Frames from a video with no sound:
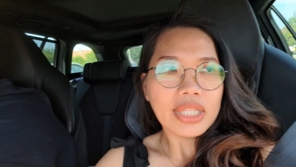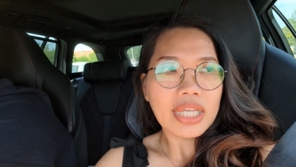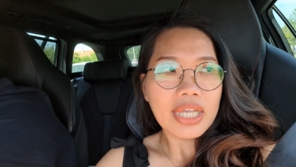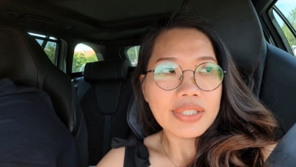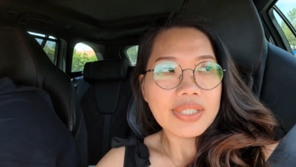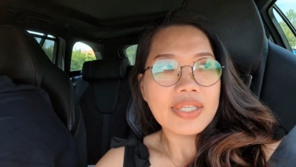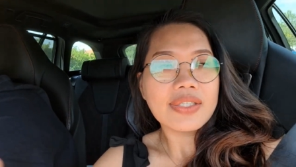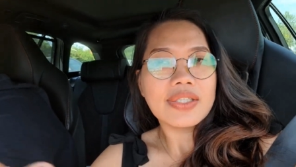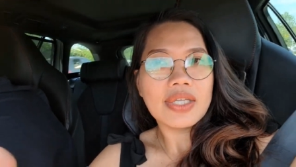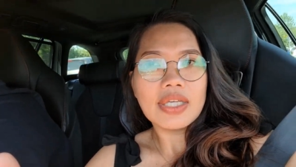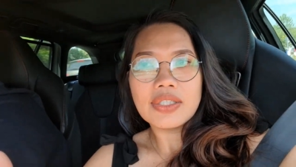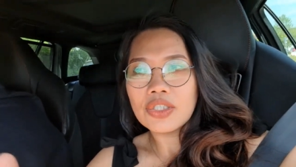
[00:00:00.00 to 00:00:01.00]
the idea
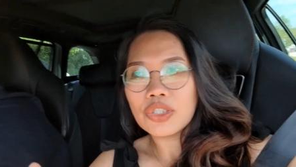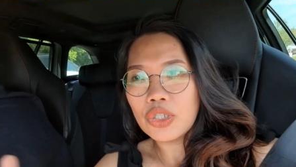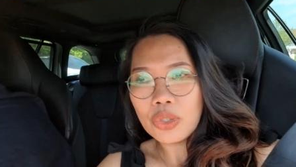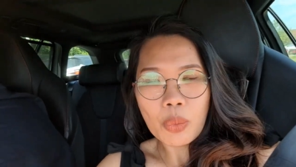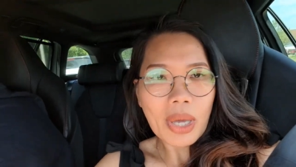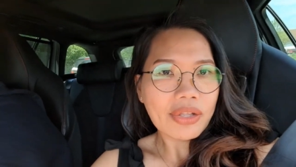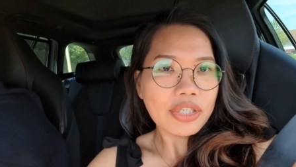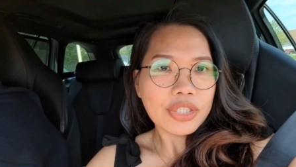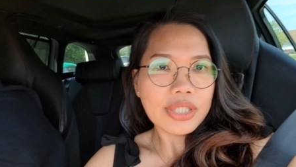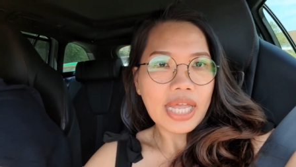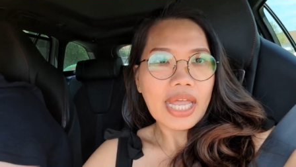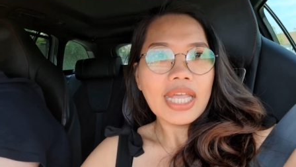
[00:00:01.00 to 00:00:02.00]
since it's good weather
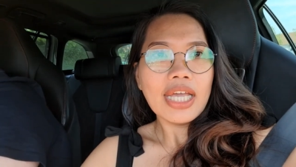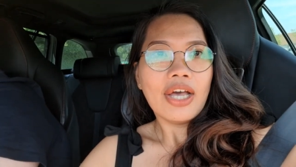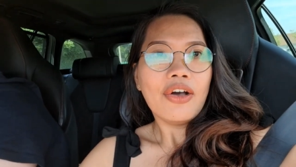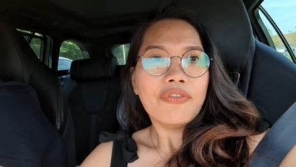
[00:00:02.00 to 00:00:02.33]
today